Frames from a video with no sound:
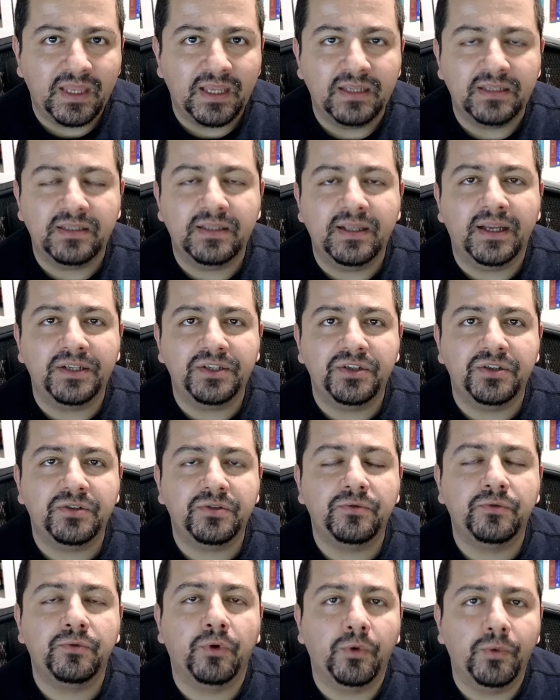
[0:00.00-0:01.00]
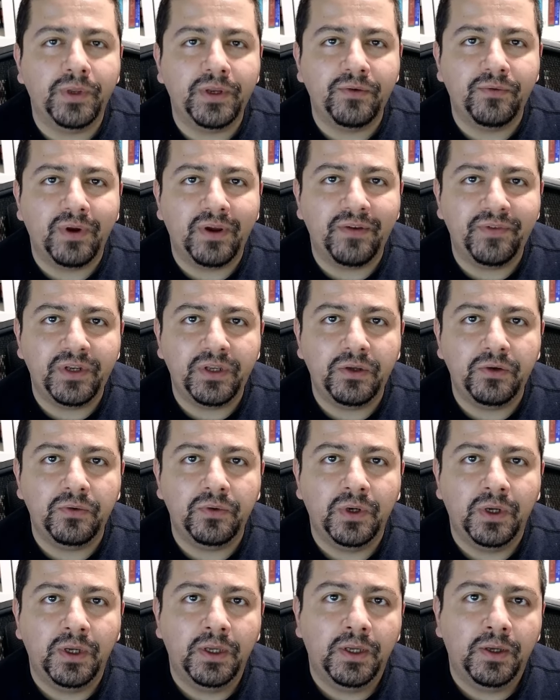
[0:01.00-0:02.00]
It's not just growing
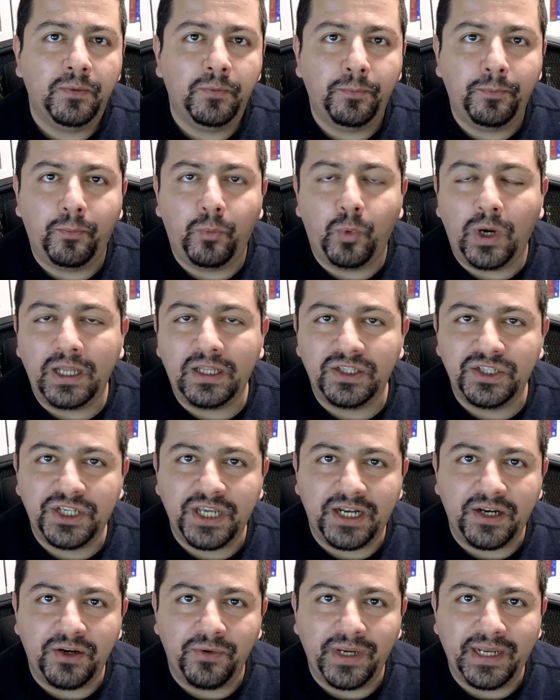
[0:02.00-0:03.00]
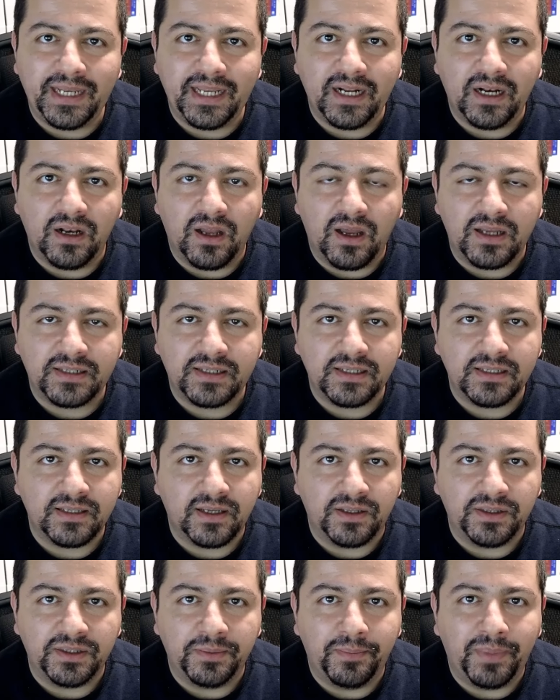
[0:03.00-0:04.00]
revenue while generating losses
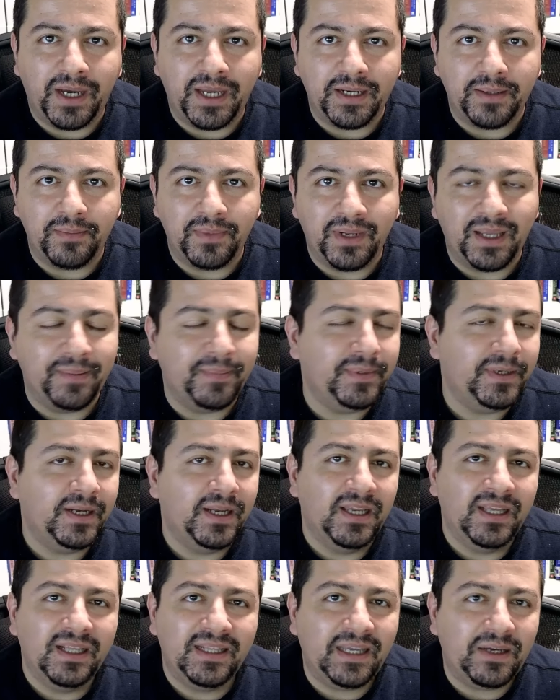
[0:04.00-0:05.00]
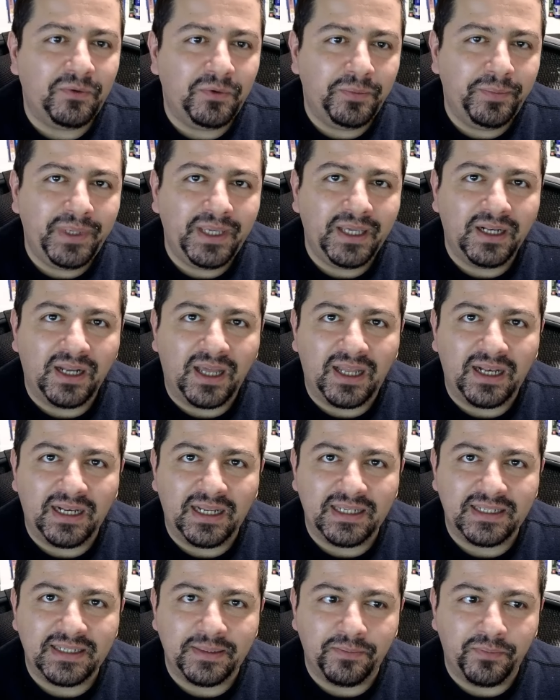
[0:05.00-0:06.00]
on the bottom line. That would be a lot
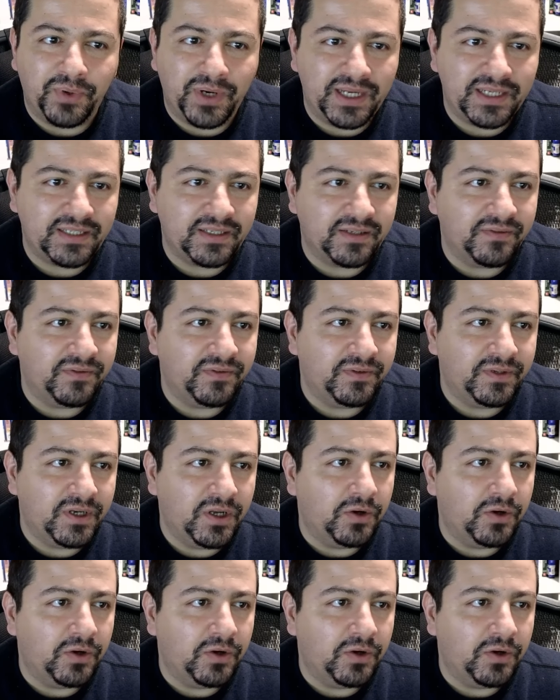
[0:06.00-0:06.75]
less impressive.